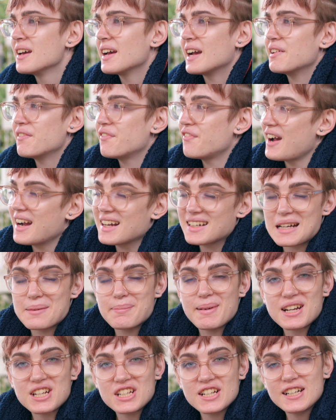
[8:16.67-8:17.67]
In fact,
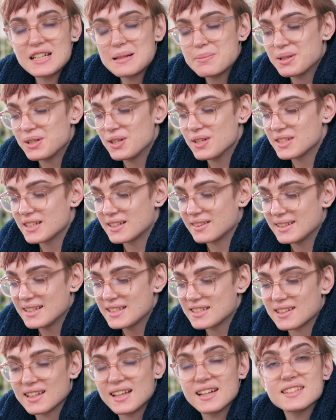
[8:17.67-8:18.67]
I'm actually going to be using
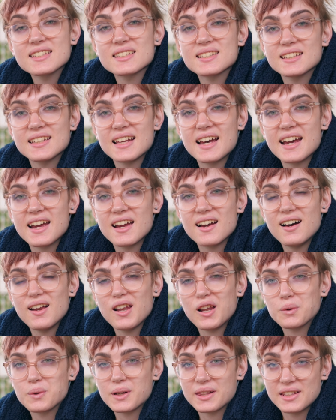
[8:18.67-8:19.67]
this lens today
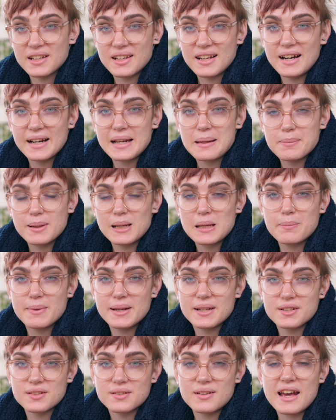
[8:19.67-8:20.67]
along with the
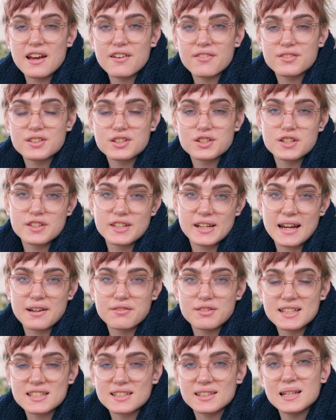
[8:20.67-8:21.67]
90mm f2 that I
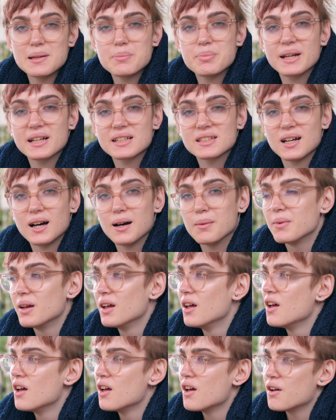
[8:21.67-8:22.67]
recently picked up
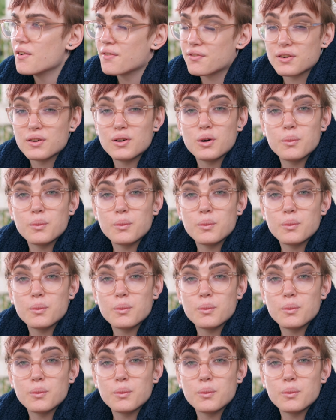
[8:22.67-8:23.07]
for a